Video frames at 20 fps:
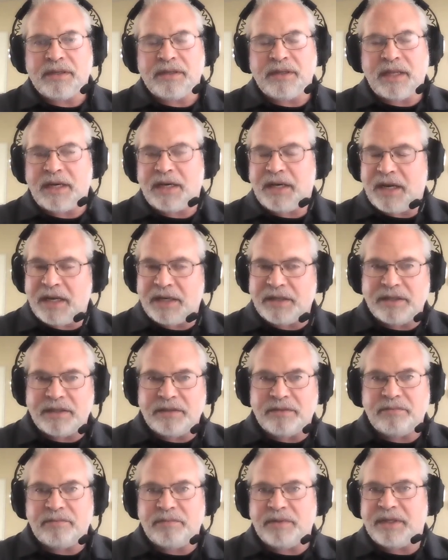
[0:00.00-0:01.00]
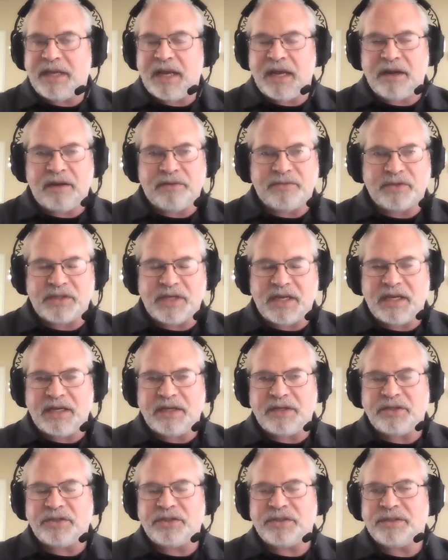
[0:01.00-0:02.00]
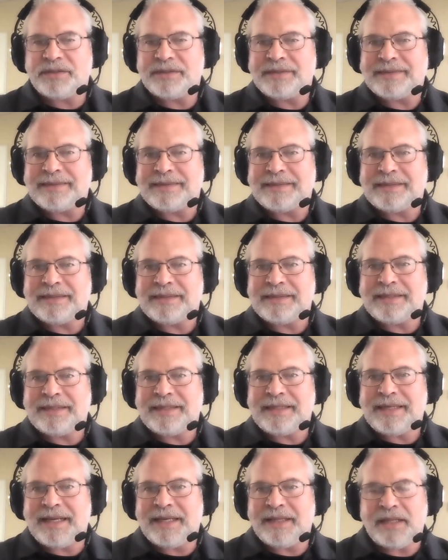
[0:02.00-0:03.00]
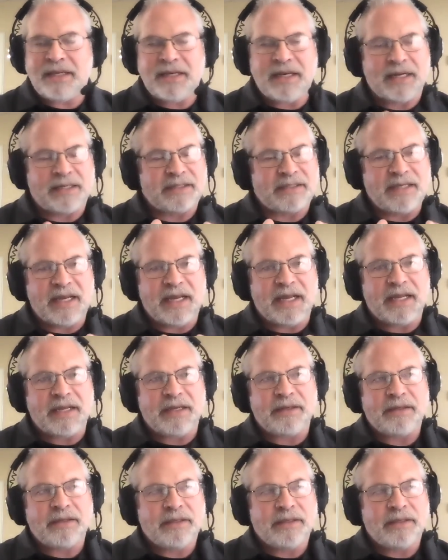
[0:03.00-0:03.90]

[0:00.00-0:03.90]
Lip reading: then it ended, we got off stage, and the next day,